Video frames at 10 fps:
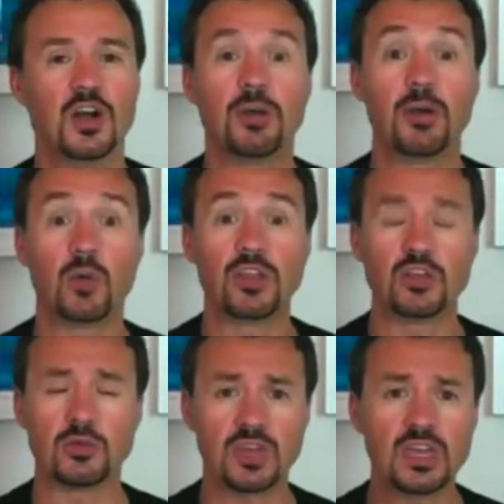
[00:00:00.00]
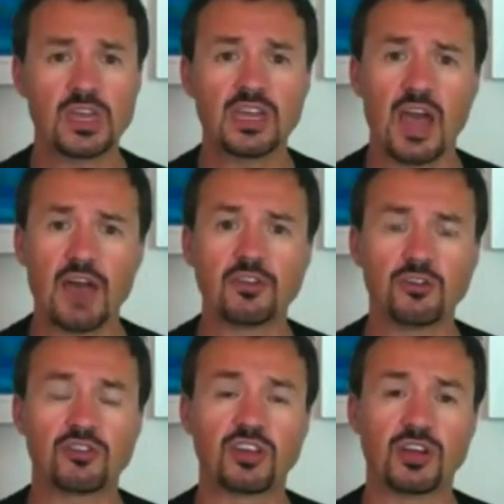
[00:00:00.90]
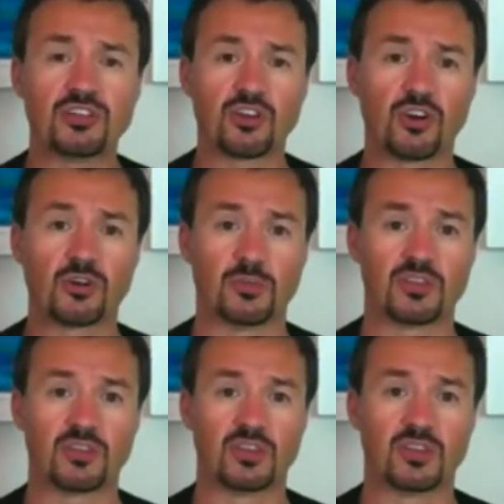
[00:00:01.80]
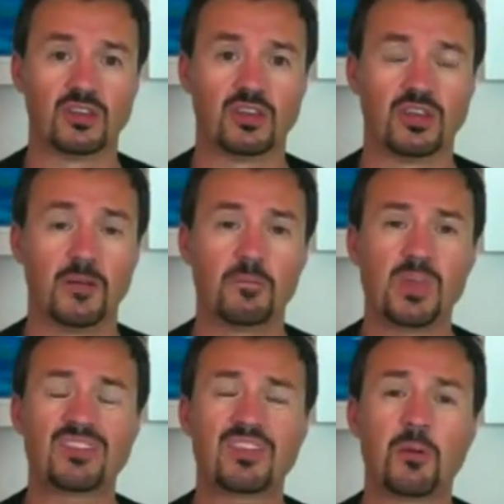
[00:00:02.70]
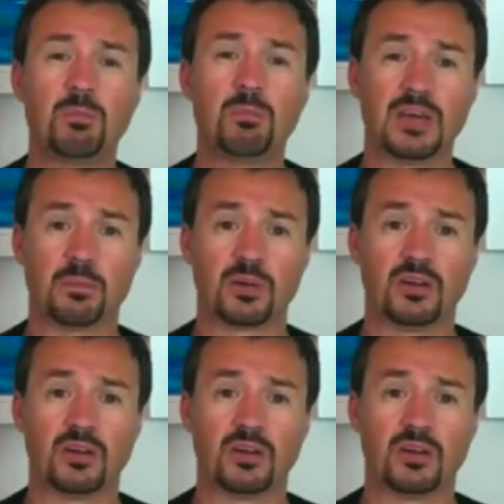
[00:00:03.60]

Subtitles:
But when you think in evolutionary terms, it's a blip.